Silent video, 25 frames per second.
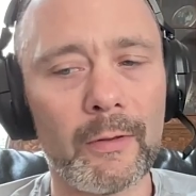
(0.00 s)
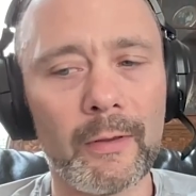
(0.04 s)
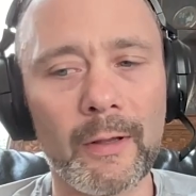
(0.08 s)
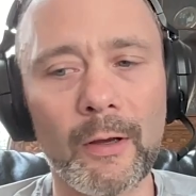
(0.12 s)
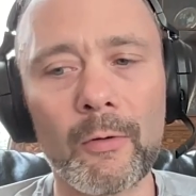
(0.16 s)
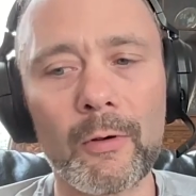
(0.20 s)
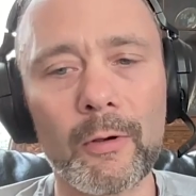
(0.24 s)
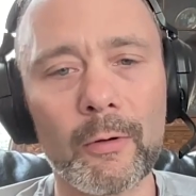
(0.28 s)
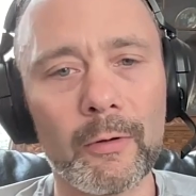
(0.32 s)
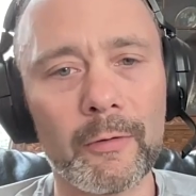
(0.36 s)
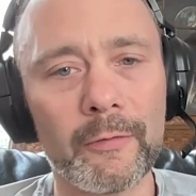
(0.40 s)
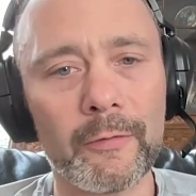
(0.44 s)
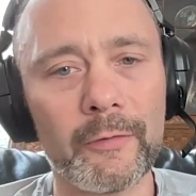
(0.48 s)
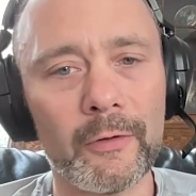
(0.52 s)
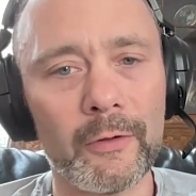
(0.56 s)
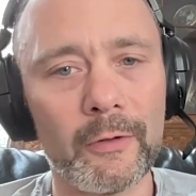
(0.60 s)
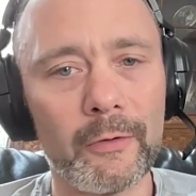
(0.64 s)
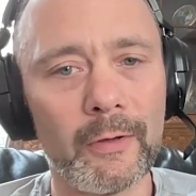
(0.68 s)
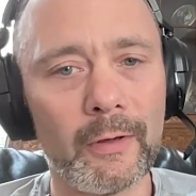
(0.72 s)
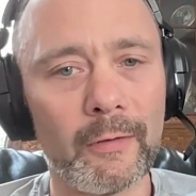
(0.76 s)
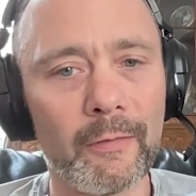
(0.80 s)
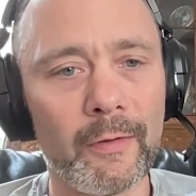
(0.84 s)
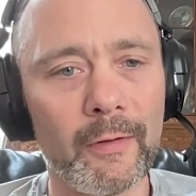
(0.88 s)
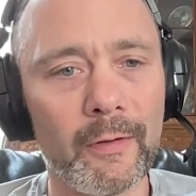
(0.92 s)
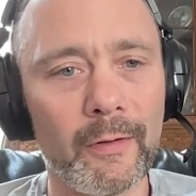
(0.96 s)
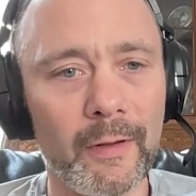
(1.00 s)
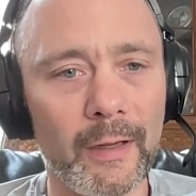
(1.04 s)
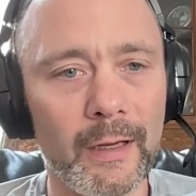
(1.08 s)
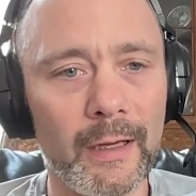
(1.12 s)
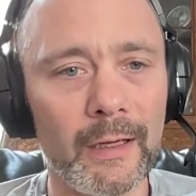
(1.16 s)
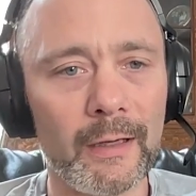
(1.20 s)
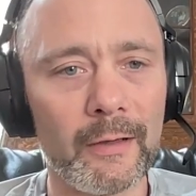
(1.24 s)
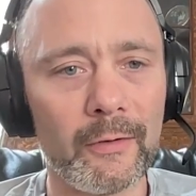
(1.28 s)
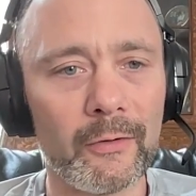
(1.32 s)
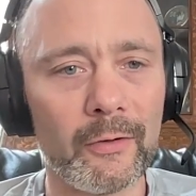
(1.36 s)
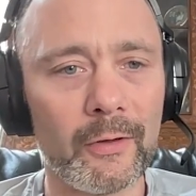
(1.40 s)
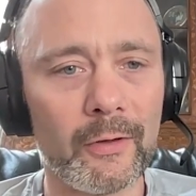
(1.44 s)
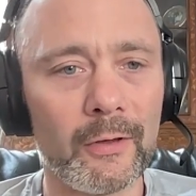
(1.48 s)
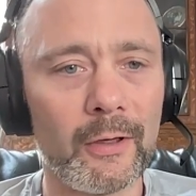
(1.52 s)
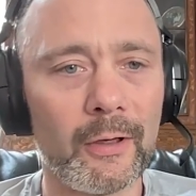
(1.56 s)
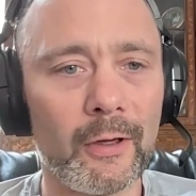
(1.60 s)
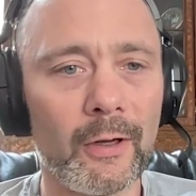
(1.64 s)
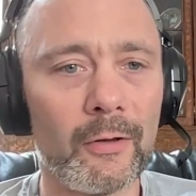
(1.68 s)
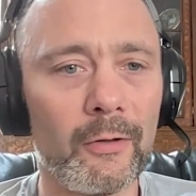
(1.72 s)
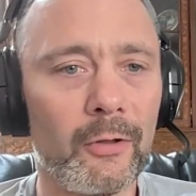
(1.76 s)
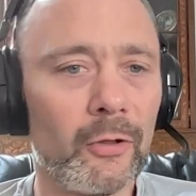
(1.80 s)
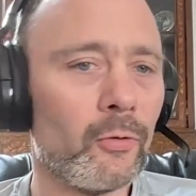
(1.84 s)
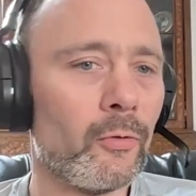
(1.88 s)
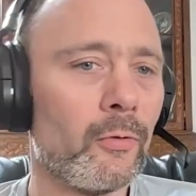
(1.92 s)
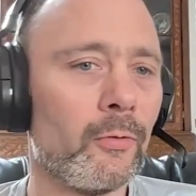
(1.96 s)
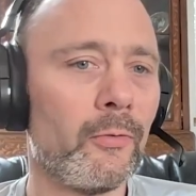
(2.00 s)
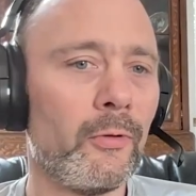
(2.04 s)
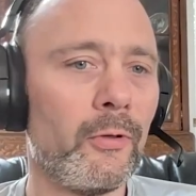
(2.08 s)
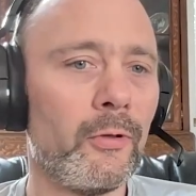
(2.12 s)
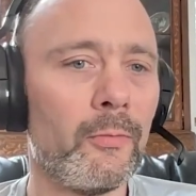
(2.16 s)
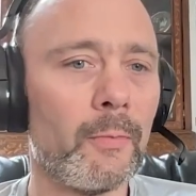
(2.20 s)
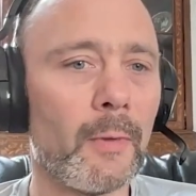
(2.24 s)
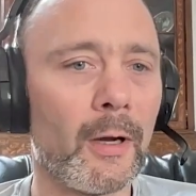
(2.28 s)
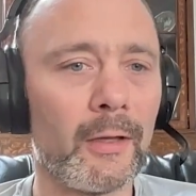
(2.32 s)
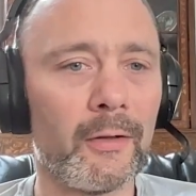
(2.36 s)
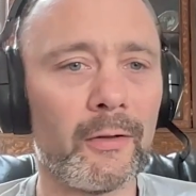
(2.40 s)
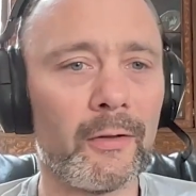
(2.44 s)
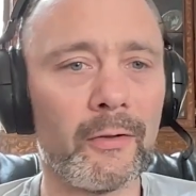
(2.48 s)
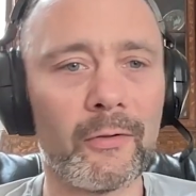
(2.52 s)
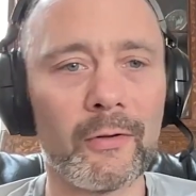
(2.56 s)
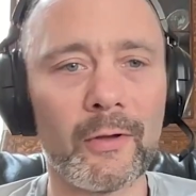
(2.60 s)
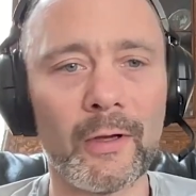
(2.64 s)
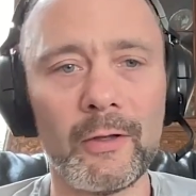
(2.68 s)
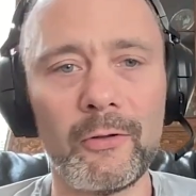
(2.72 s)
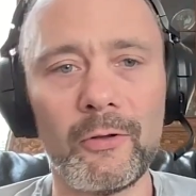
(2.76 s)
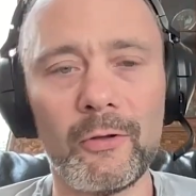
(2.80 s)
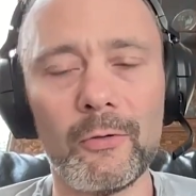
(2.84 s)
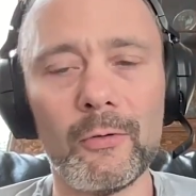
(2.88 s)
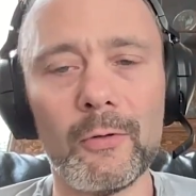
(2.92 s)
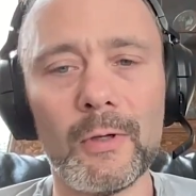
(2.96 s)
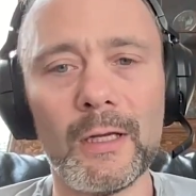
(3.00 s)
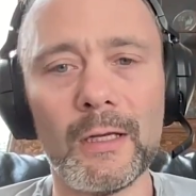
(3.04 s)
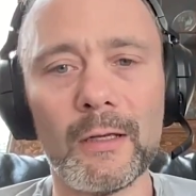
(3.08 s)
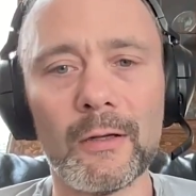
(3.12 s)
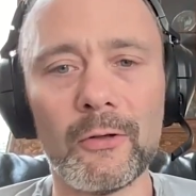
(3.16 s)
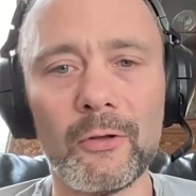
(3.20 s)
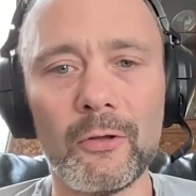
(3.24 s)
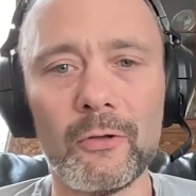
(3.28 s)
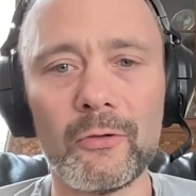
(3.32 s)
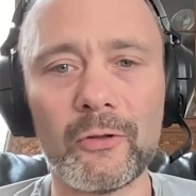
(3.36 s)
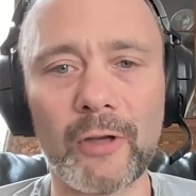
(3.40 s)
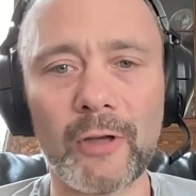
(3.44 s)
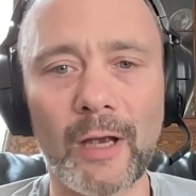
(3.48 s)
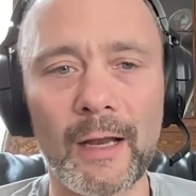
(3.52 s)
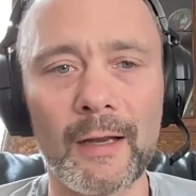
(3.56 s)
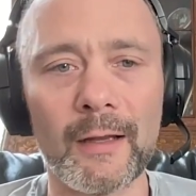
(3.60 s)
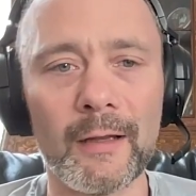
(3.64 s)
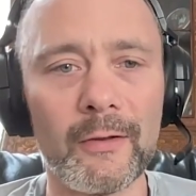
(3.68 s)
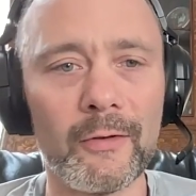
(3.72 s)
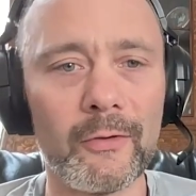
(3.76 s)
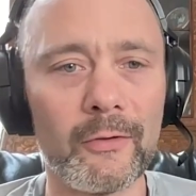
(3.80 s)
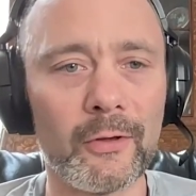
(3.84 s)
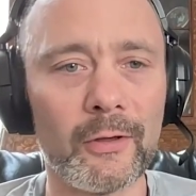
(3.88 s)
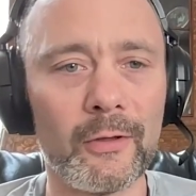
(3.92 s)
they'll go off and do different things, and you might decide you need a new challenge,